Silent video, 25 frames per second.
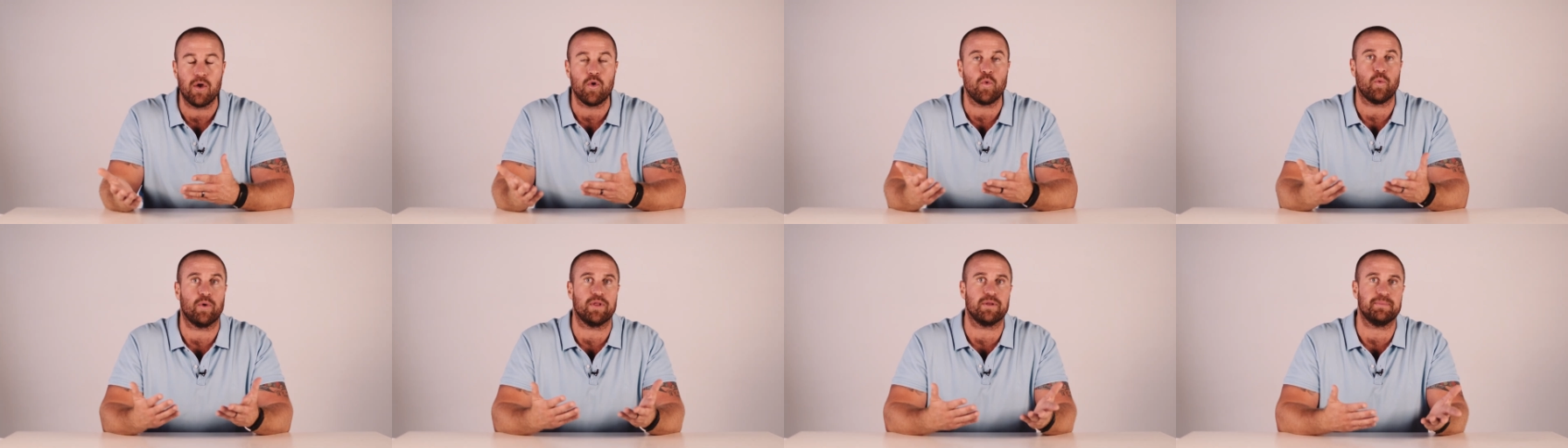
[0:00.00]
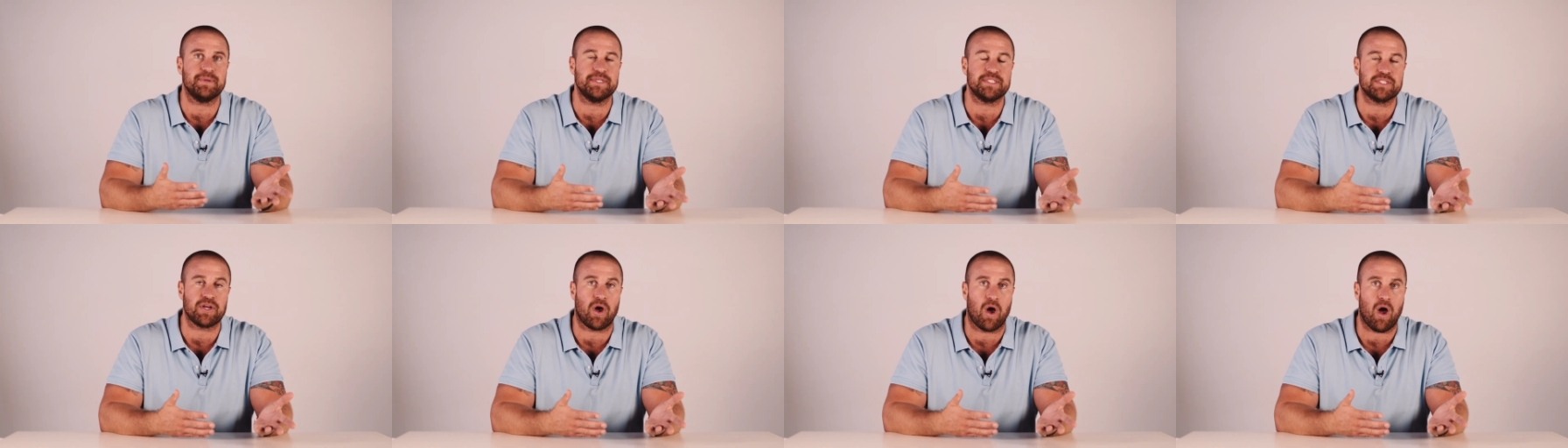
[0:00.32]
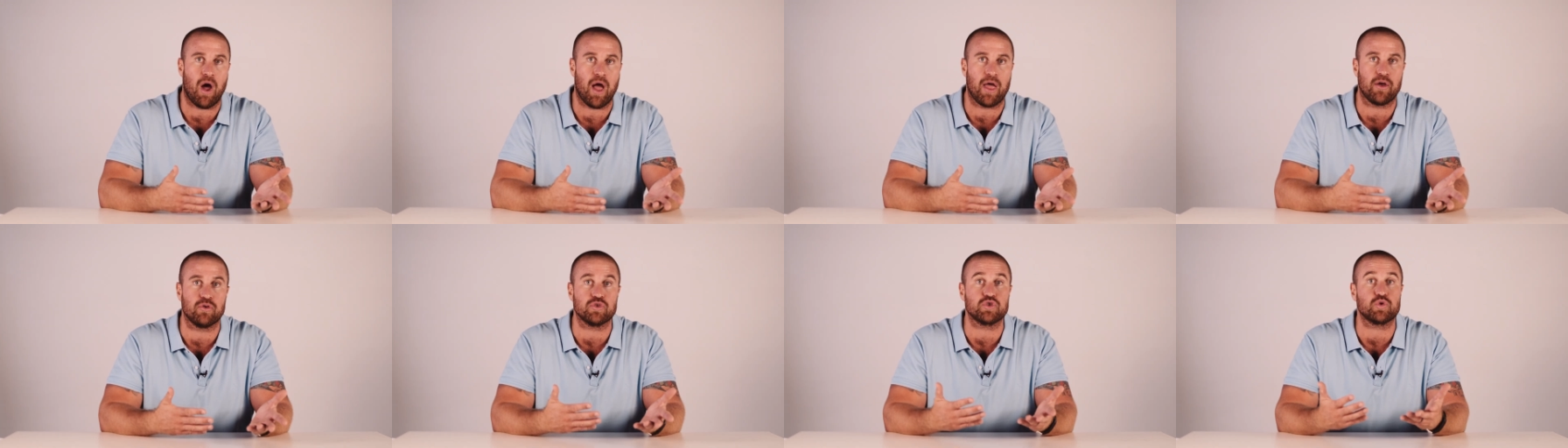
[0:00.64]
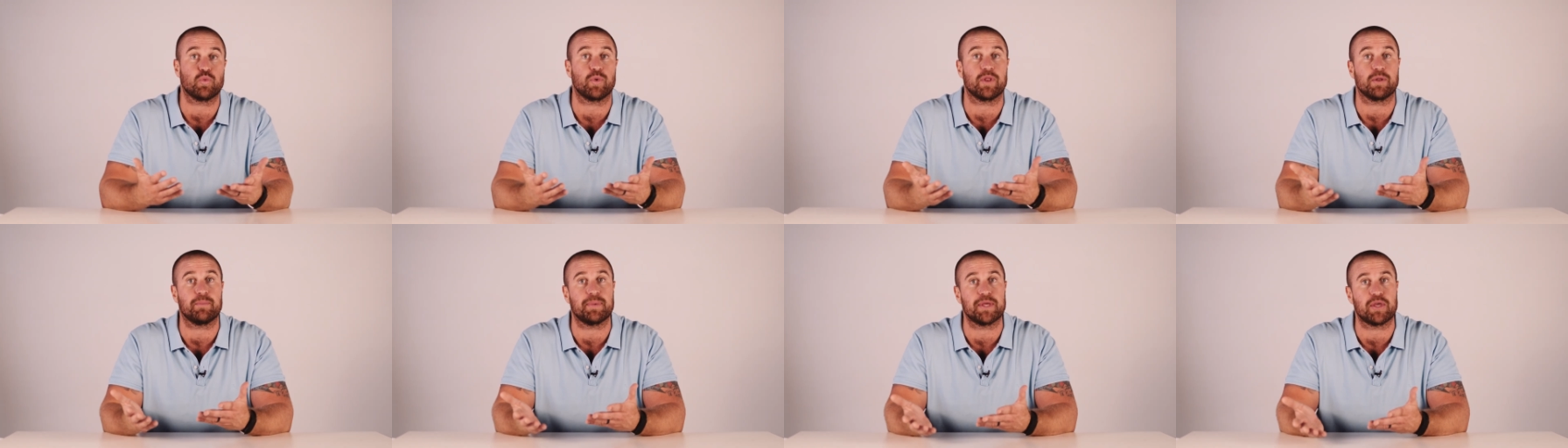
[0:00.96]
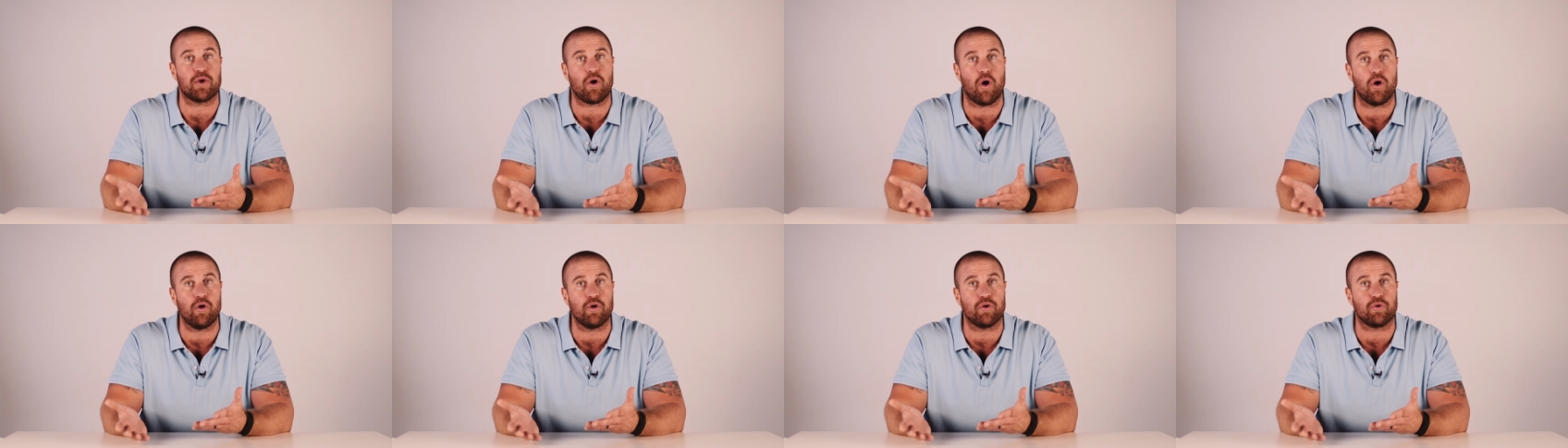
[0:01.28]
whether it be tiles, or whether it be
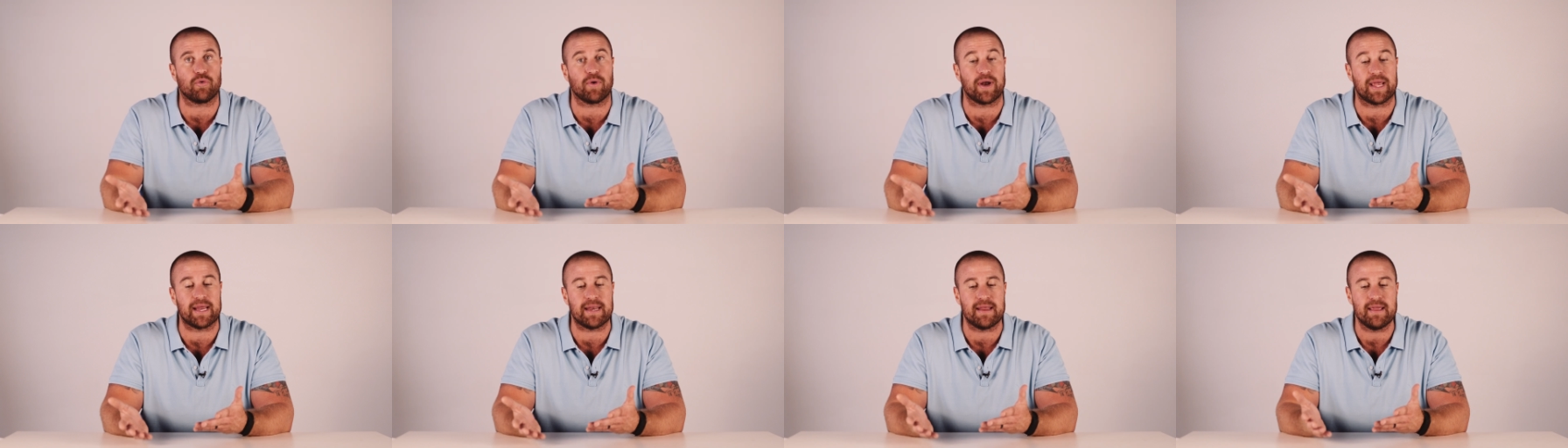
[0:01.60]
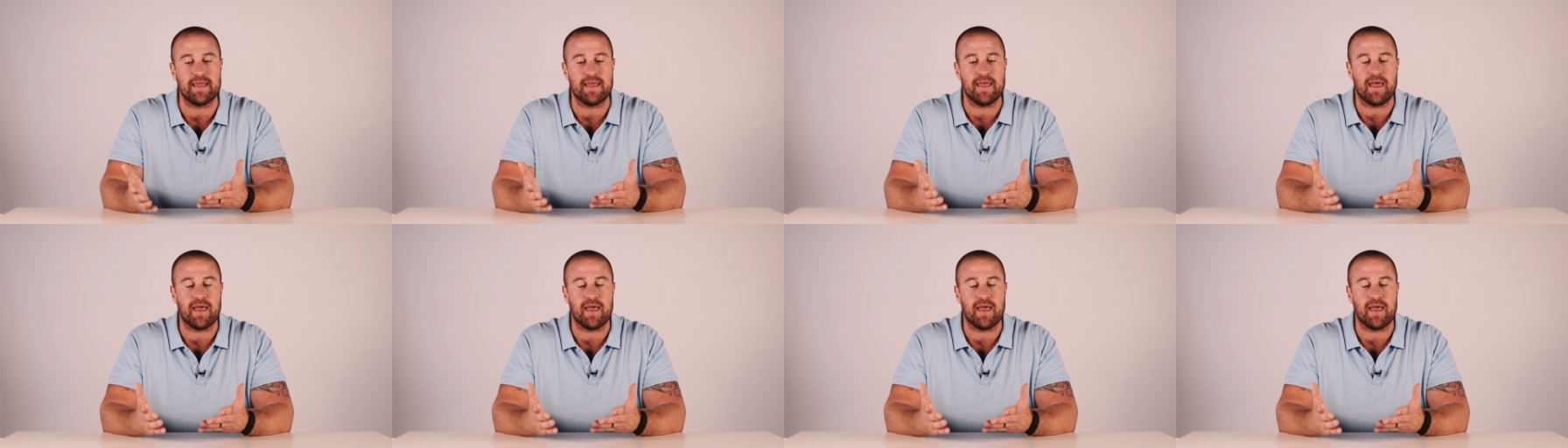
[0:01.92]
concrete.